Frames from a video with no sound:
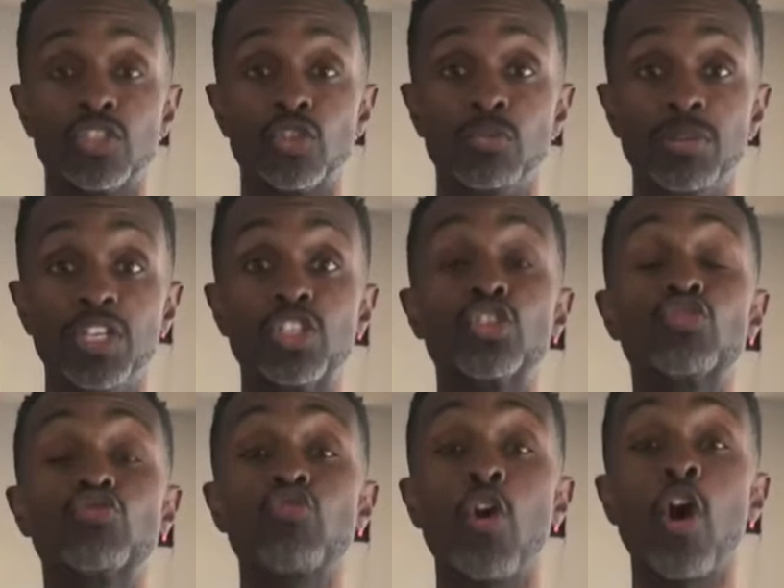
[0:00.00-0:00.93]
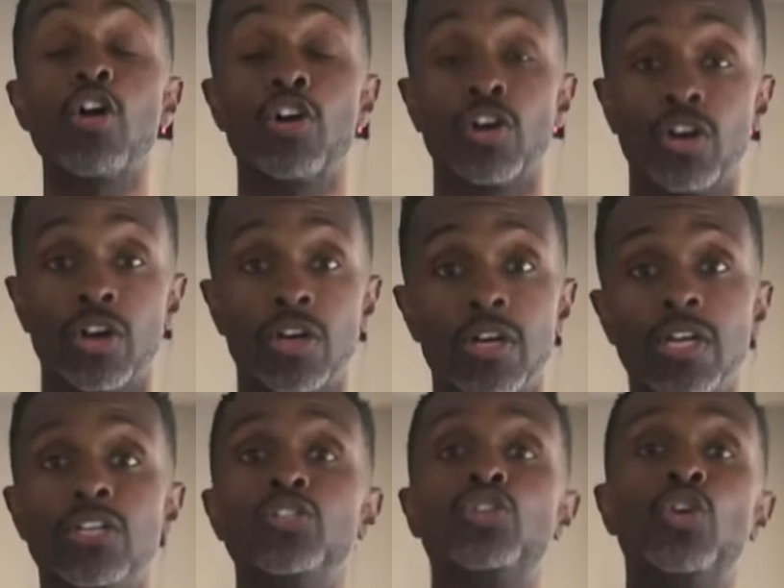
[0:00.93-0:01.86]
to be stronger
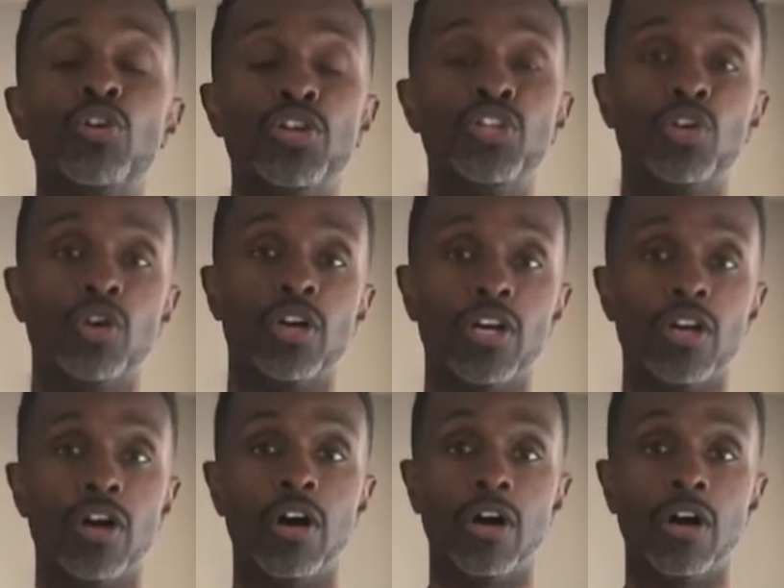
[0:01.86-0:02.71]
during your